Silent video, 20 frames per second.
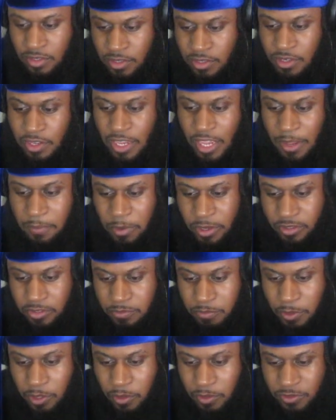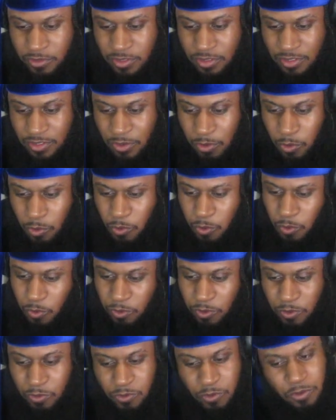Everybody's posing. Oh,
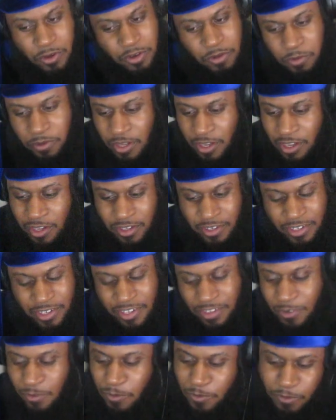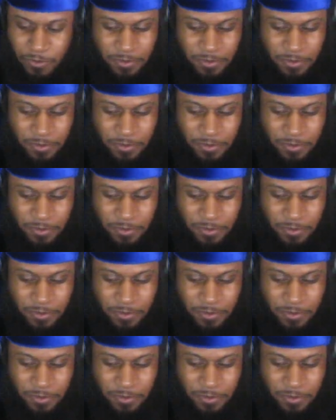don't do that on the Honda now.